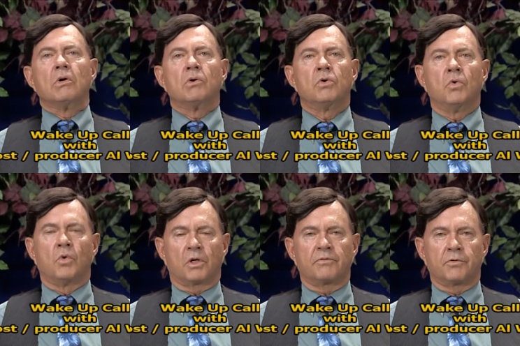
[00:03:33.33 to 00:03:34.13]
who
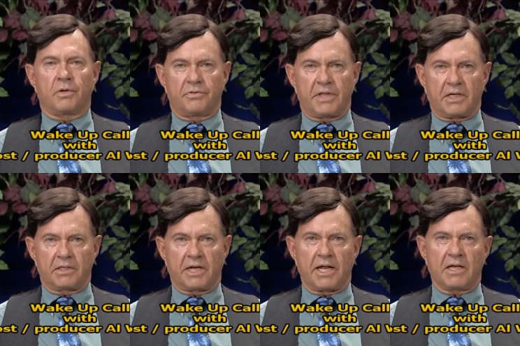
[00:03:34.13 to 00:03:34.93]
worked for a think
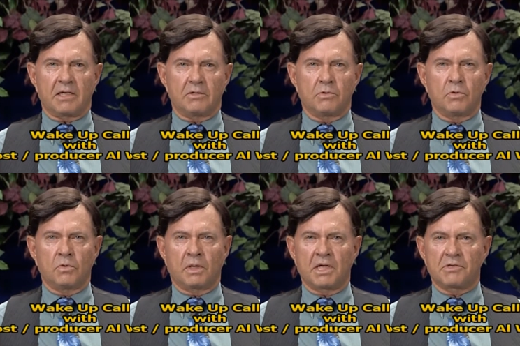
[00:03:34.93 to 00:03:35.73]
tank and
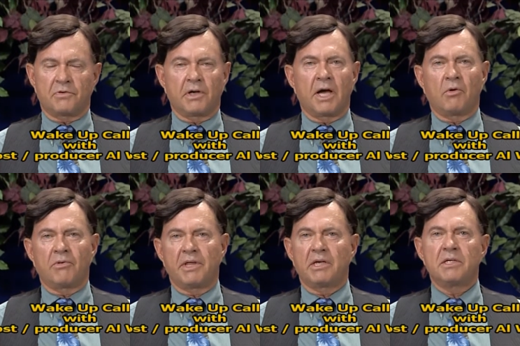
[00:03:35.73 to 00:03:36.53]
who, I guess, forgot where
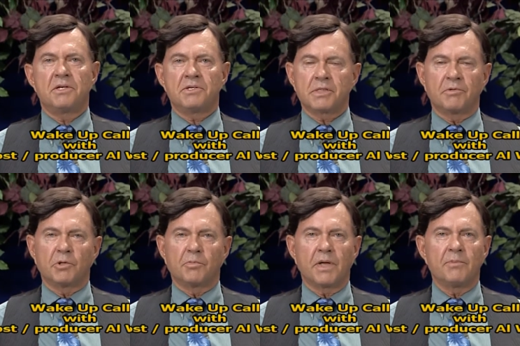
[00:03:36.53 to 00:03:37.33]
they had hidden some of
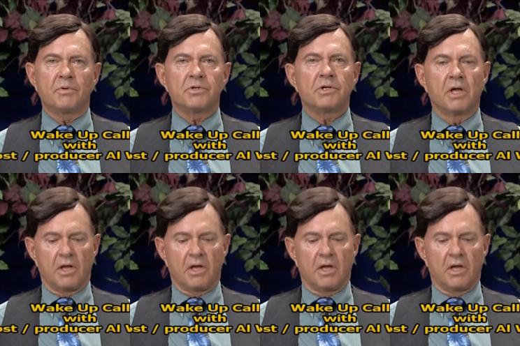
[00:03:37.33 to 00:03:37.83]
their papers.